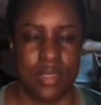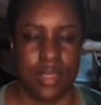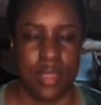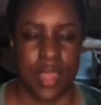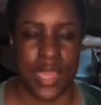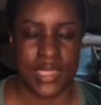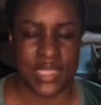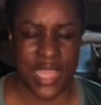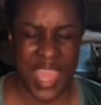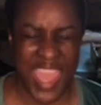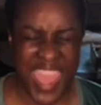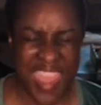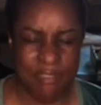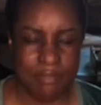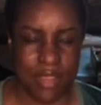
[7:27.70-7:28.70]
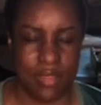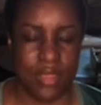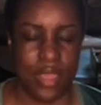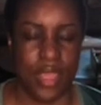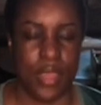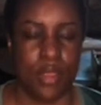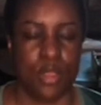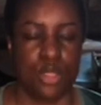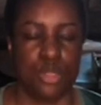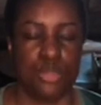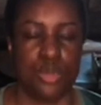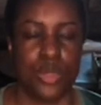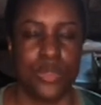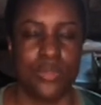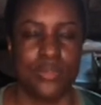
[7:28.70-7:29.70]
has everything in
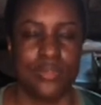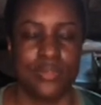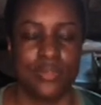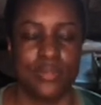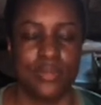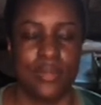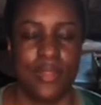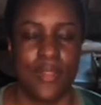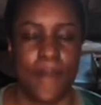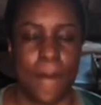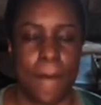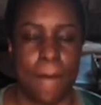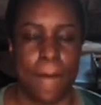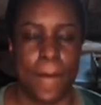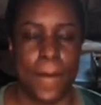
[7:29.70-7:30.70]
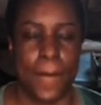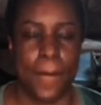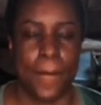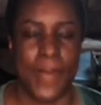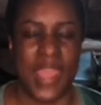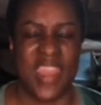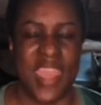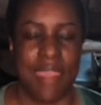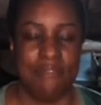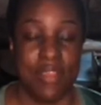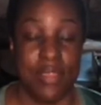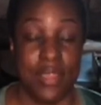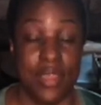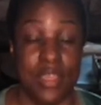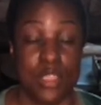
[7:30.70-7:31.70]
control, and
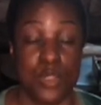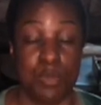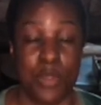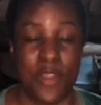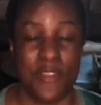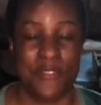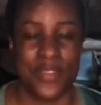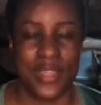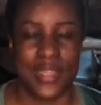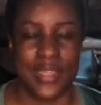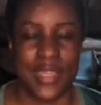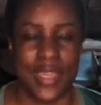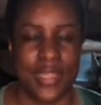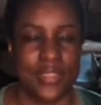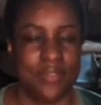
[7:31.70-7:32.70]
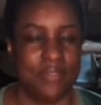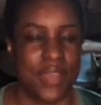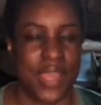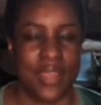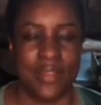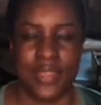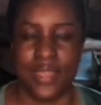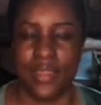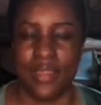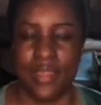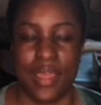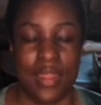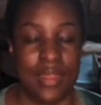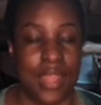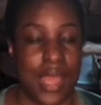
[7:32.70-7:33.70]
everything is perfectly and divinely
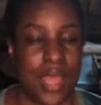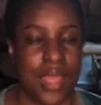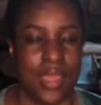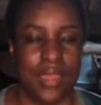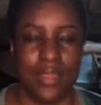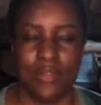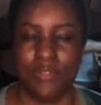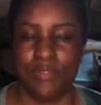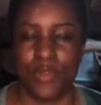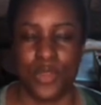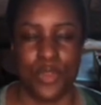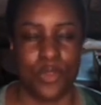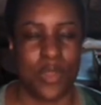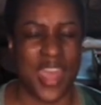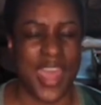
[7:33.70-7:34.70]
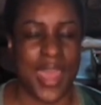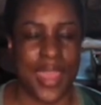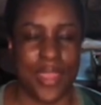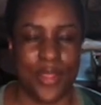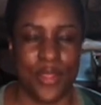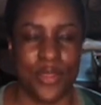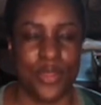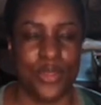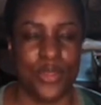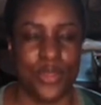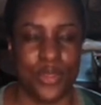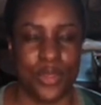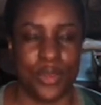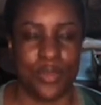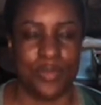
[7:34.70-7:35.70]
aligned for your higher good.
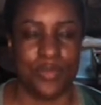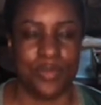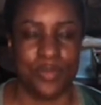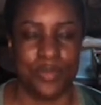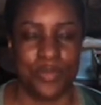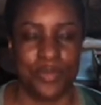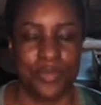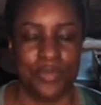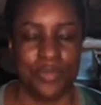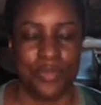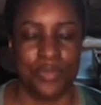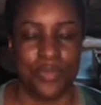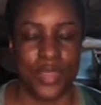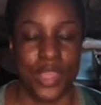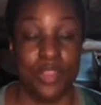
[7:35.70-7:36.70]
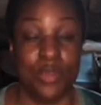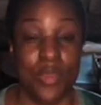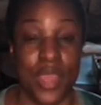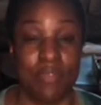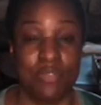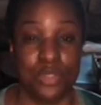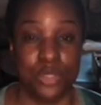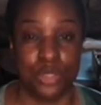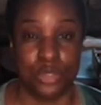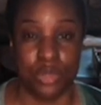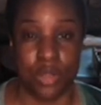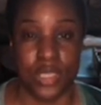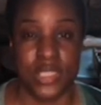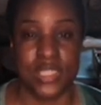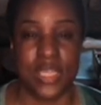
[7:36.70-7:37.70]
And you have to
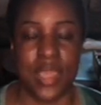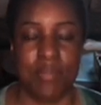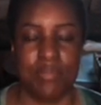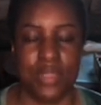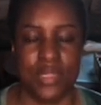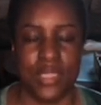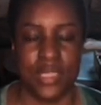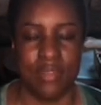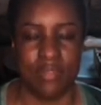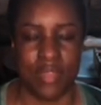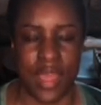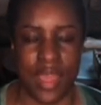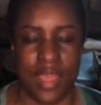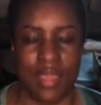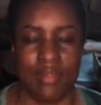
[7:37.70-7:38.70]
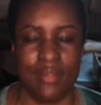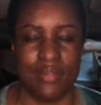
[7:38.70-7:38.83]
trust and believe that,